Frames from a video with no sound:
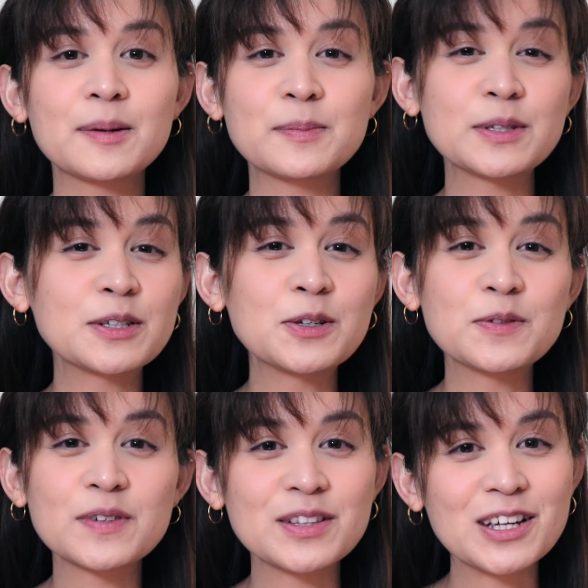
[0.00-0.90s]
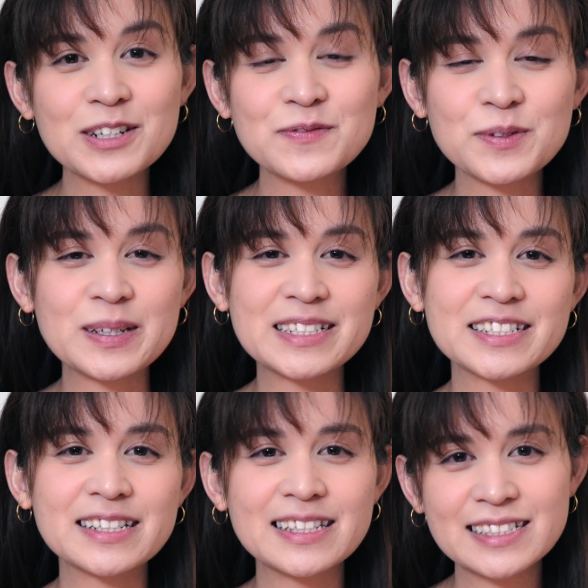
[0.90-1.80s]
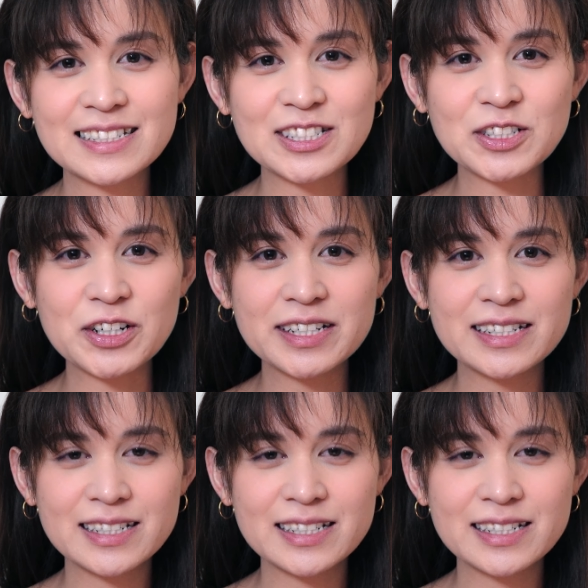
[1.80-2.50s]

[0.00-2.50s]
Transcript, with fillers: I'm gonna go over a lot of information. Let's get started.